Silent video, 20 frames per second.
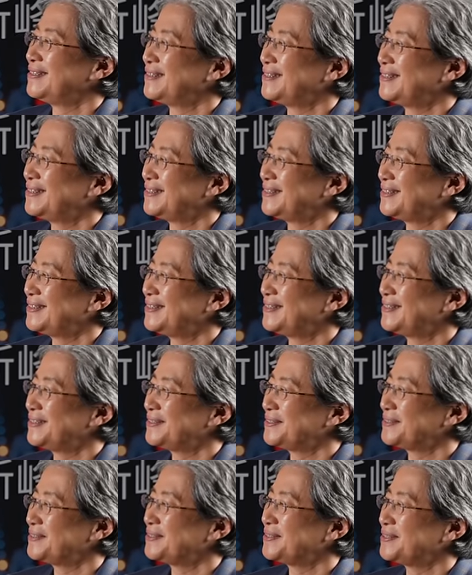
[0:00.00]

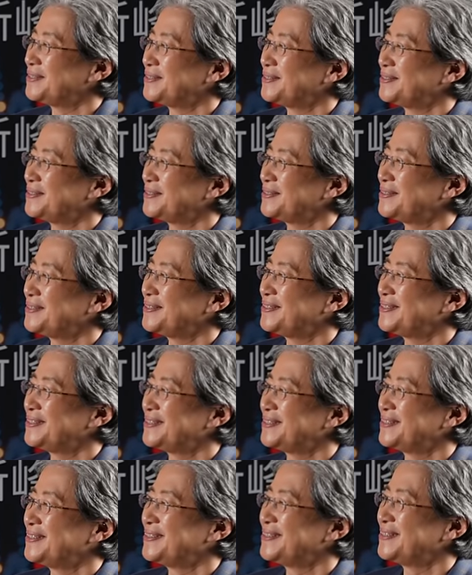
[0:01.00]

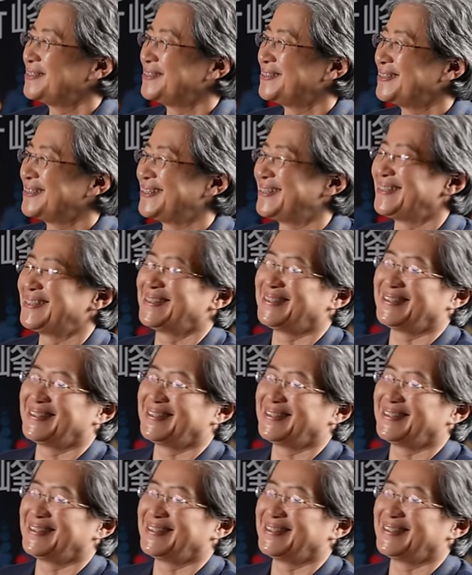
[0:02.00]
The person shown says nothing.